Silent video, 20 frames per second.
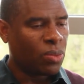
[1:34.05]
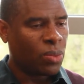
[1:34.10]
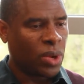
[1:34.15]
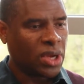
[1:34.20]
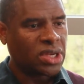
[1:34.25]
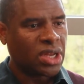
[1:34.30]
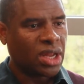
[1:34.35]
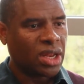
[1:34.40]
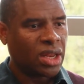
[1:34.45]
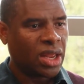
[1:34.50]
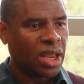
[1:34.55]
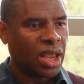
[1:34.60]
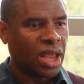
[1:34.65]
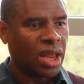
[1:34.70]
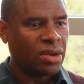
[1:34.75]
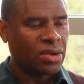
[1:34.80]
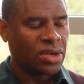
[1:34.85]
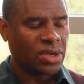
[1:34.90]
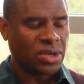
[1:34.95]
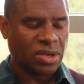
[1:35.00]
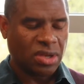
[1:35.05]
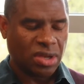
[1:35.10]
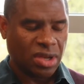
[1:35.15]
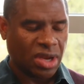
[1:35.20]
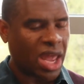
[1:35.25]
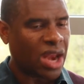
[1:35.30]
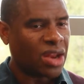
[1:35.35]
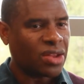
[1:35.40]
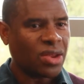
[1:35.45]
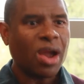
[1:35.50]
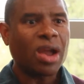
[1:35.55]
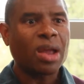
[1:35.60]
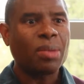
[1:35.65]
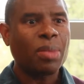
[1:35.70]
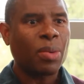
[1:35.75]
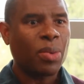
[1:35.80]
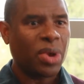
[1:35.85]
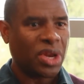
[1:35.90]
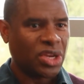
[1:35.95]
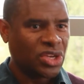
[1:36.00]
recently and just kind of
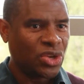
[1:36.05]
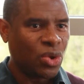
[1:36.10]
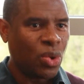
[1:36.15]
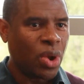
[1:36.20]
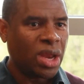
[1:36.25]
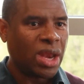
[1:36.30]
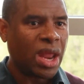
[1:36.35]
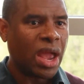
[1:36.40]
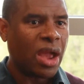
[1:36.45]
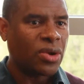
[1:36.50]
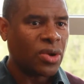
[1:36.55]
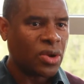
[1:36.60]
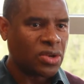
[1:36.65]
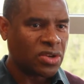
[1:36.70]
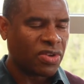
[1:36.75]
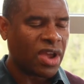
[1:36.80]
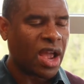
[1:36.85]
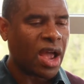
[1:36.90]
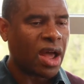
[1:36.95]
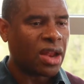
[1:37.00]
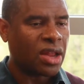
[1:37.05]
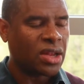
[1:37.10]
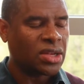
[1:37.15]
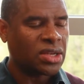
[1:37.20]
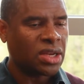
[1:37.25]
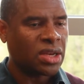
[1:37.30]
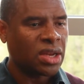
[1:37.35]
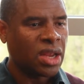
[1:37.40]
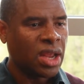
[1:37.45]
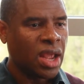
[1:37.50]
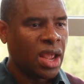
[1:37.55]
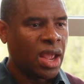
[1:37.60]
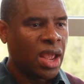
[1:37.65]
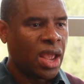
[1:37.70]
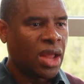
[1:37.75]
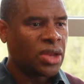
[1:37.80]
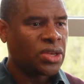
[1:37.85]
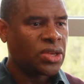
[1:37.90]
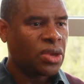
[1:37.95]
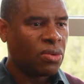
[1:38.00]
talking about what he's doing now in terms of college, and
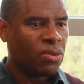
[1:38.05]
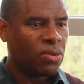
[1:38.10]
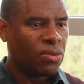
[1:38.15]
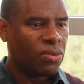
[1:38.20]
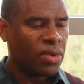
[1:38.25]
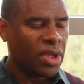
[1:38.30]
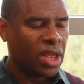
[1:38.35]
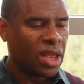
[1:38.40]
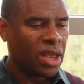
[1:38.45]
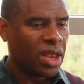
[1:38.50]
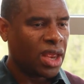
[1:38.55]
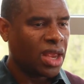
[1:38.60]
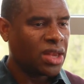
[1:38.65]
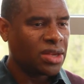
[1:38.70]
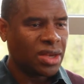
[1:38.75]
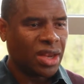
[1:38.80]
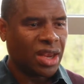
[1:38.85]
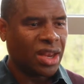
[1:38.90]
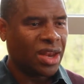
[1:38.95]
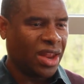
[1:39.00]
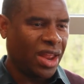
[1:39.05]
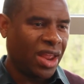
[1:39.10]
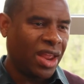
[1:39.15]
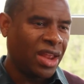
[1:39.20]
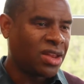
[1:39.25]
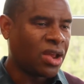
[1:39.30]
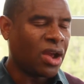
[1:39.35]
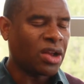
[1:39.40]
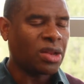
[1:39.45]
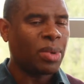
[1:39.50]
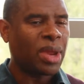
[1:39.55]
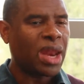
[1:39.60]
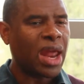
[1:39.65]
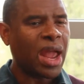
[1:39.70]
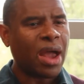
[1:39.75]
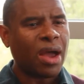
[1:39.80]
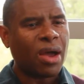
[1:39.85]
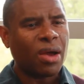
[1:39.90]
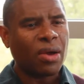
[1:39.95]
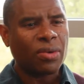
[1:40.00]
so he talked about
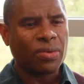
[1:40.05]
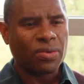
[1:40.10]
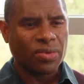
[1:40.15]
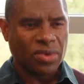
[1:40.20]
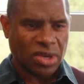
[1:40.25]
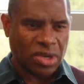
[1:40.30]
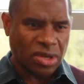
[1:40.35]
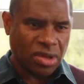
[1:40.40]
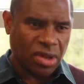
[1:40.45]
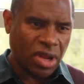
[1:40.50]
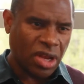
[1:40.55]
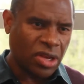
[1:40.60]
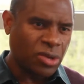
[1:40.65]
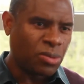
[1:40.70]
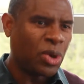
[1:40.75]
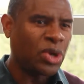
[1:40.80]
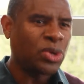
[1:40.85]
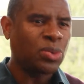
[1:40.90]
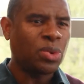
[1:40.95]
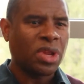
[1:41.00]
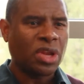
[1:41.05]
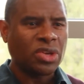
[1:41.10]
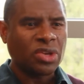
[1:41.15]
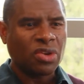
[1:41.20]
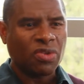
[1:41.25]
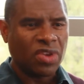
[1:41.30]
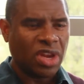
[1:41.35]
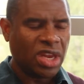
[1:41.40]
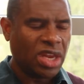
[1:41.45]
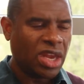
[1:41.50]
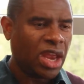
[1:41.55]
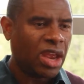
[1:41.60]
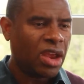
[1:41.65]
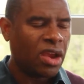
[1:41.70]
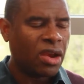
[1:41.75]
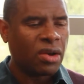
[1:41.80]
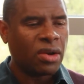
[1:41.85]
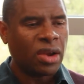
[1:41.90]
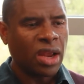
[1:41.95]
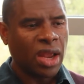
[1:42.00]
how just the experience with us over the
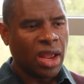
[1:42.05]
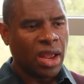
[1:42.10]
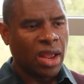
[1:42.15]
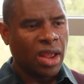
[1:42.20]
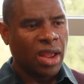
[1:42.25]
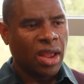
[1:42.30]
year